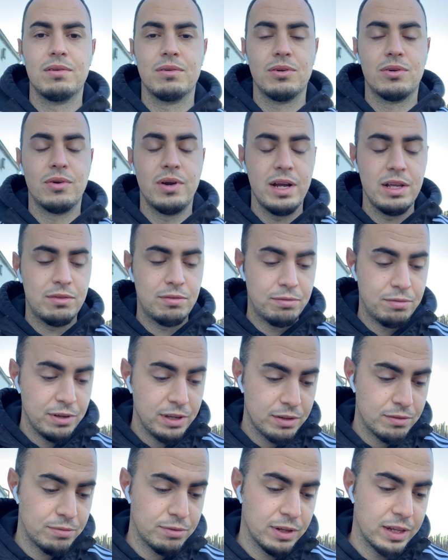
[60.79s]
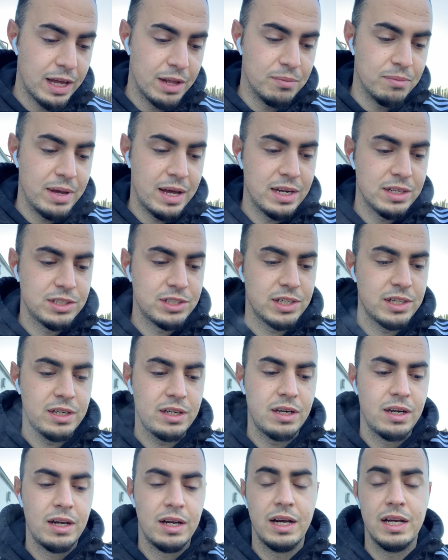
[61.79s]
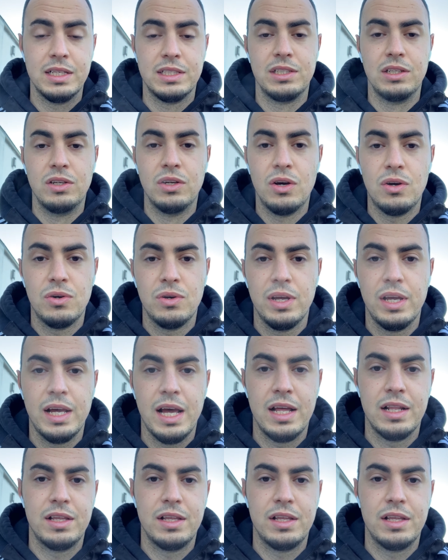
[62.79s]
Great feat for that manager. As you know, he had